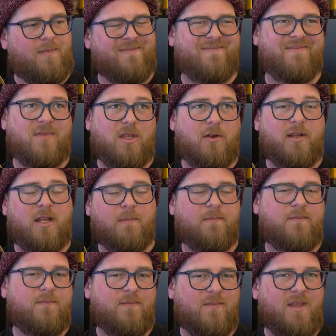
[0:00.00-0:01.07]
they're com-
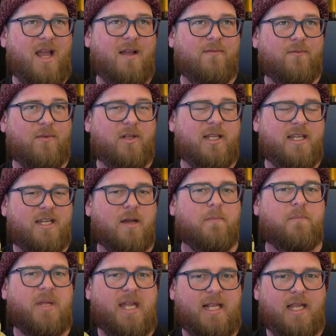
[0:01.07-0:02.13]
not really
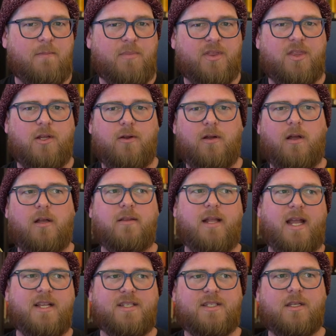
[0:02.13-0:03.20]
competing, but they're a
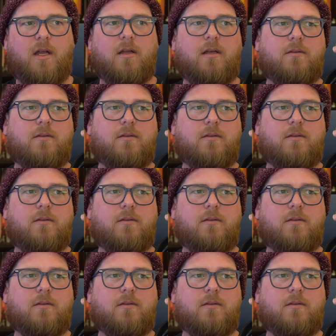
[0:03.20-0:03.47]
nice